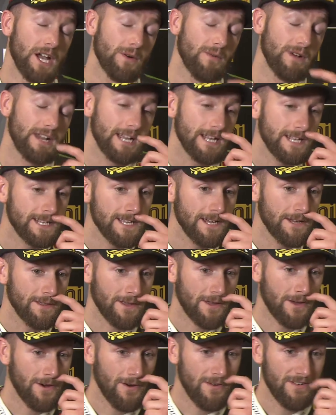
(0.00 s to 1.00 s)
We turned
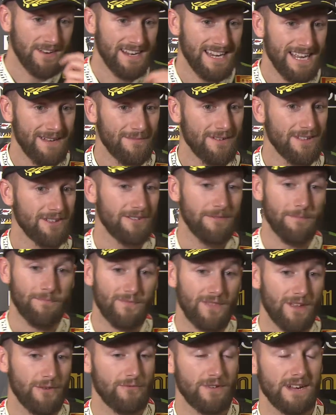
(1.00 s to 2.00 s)
the corner in Imola and
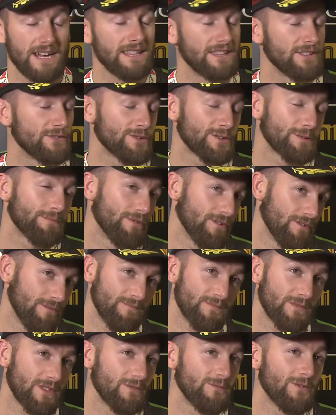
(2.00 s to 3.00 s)
really just put
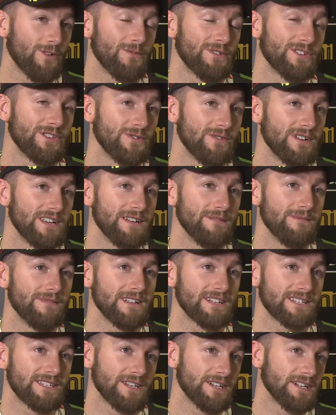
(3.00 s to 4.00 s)
what we knew in
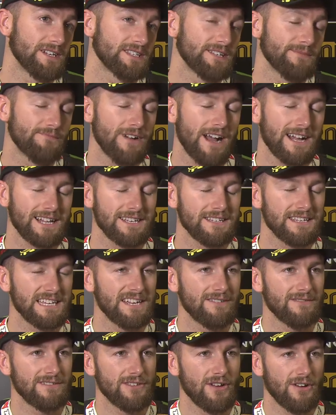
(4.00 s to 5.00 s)
Imola to, to practice
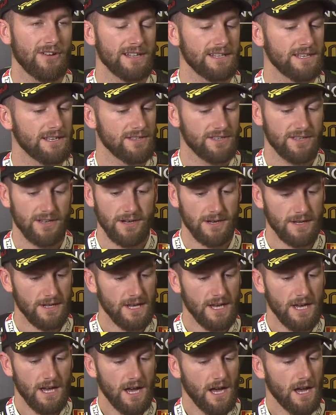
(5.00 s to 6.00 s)
here in Donington. So
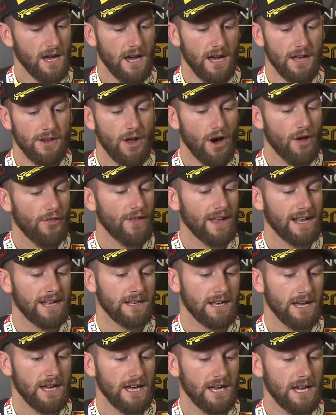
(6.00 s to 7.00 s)

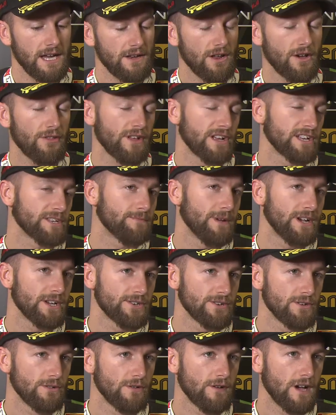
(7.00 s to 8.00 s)
nothing uh, nothing
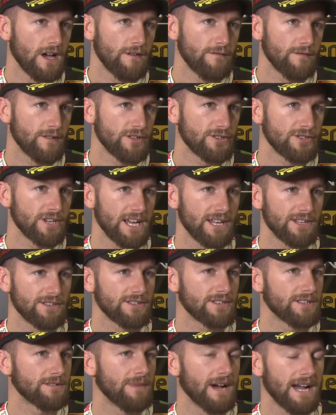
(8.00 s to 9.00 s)
special for the
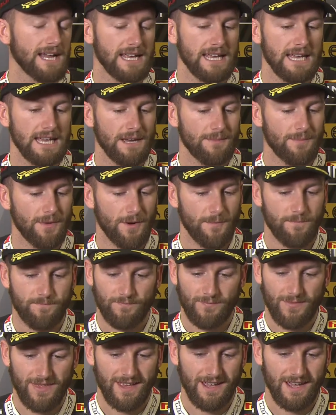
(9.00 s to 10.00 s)
changes to the bike here, but
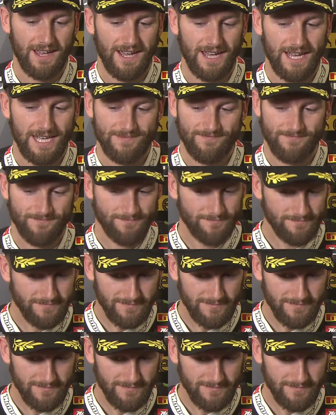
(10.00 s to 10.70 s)
um,